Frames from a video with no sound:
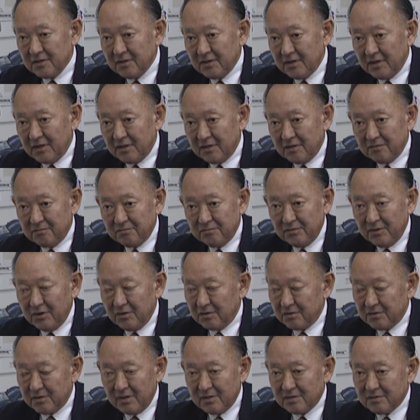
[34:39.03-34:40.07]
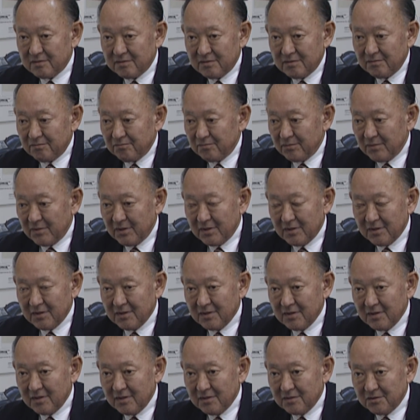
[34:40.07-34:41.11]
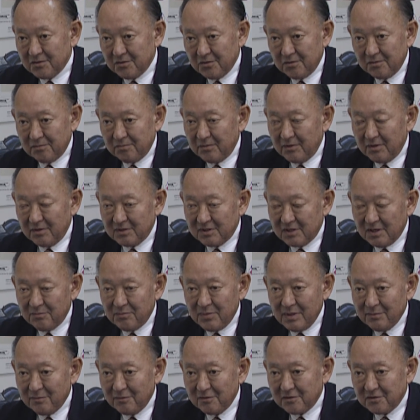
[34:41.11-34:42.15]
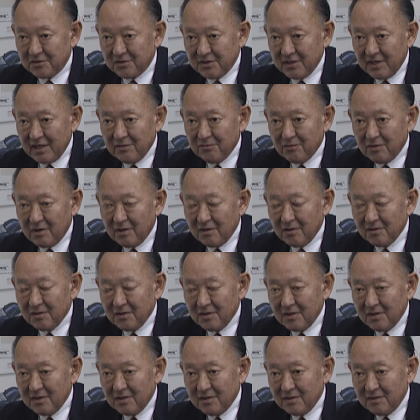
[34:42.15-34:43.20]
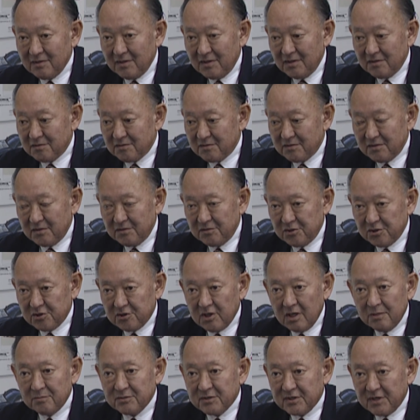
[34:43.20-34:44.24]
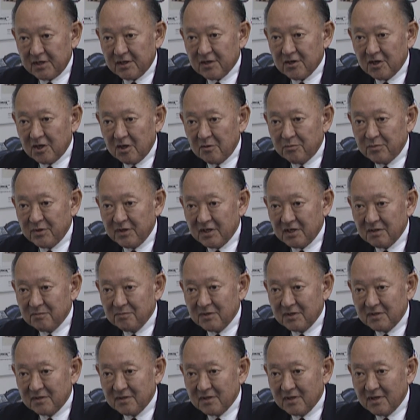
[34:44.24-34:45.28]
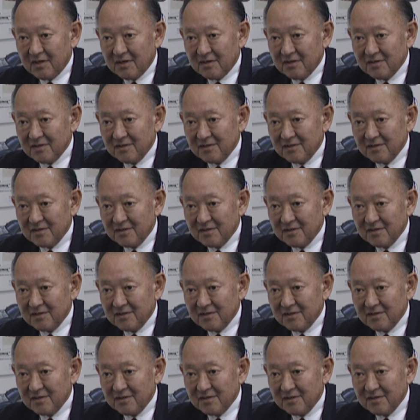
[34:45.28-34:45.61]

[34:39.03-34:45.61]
And it's sure, some people could say, well, it's just lipstick on a pig, but